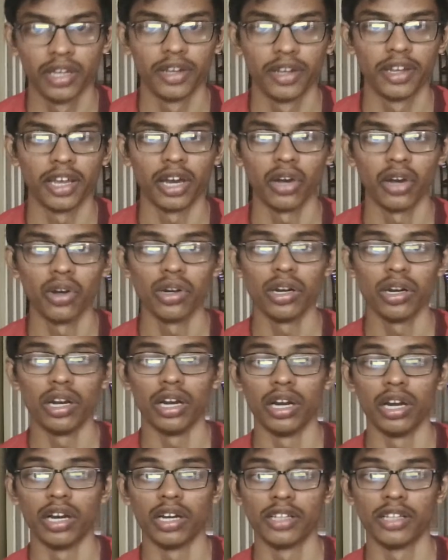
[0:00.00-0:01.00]

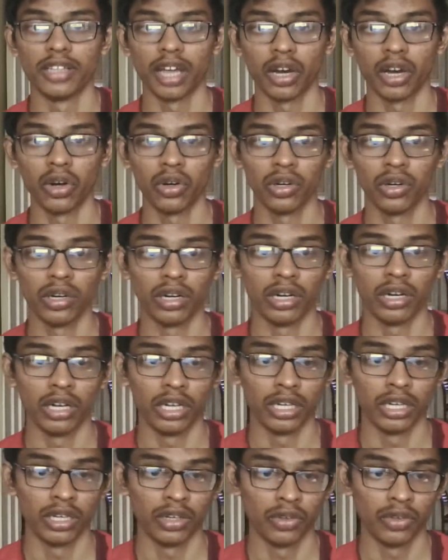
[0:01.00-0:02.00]
When
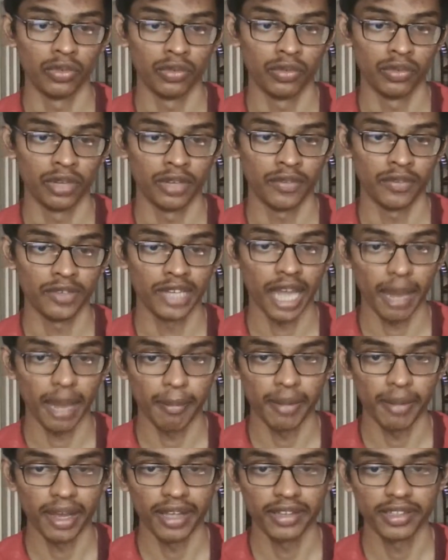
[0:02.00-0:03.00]
we
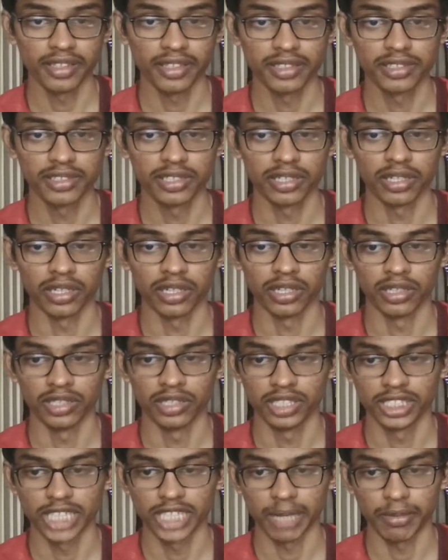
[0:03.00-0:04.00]
apply this
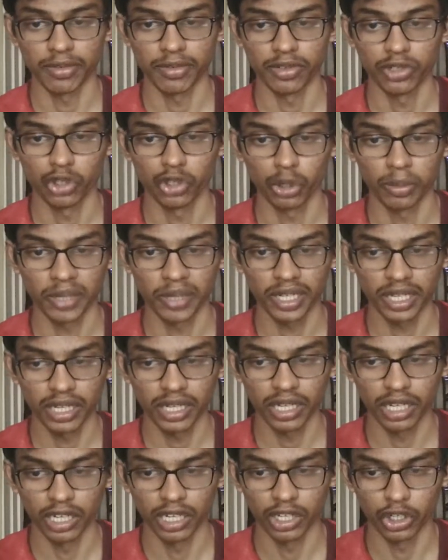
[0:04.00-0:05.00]
type of topical
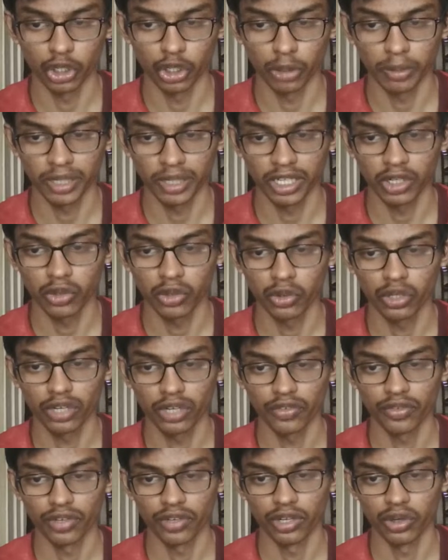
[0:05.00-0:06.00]

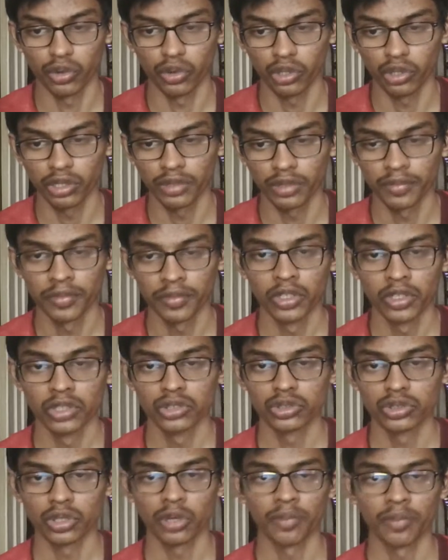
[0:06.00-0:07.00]
route,
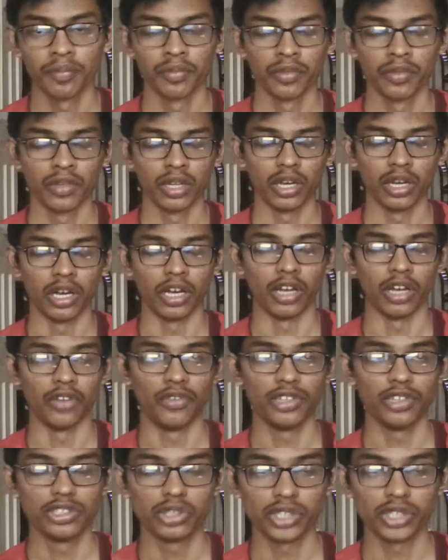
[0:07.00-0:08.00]
so
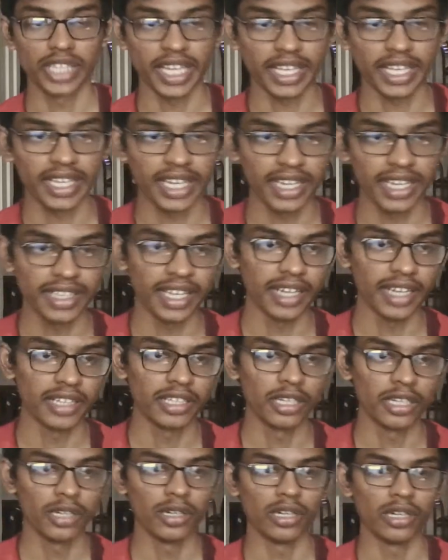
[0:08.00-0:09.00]
we should take care that
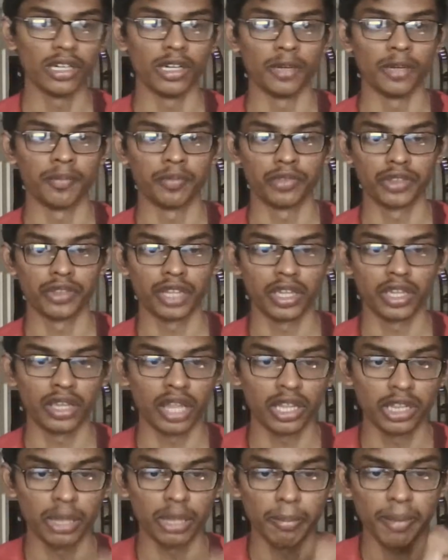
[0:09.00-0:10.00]

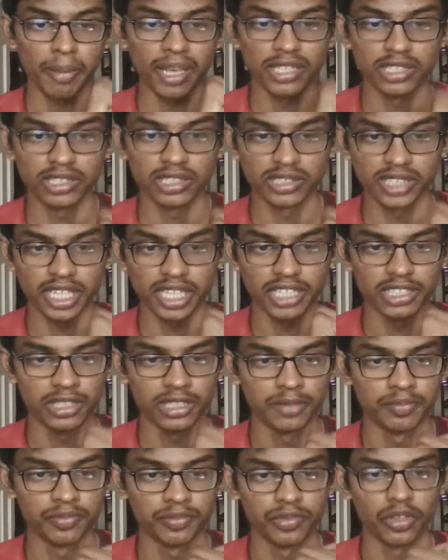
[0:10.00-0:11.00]
the patient's age.
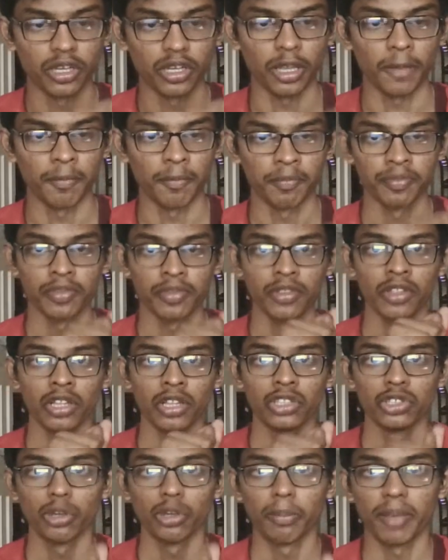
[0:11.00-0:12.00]
Okay,
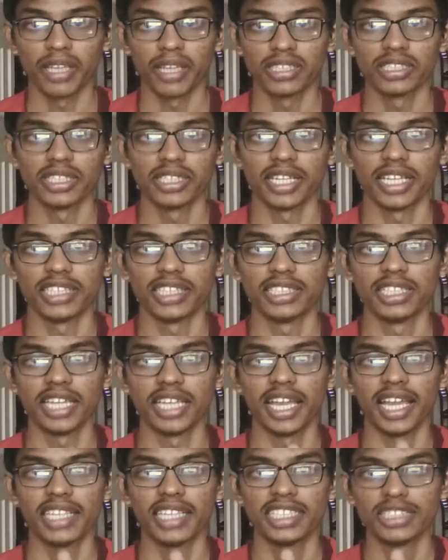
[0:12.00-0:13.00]
so patient age
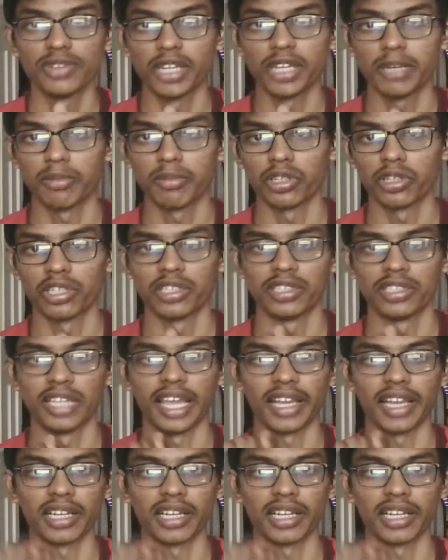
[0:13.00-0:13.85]
is very important.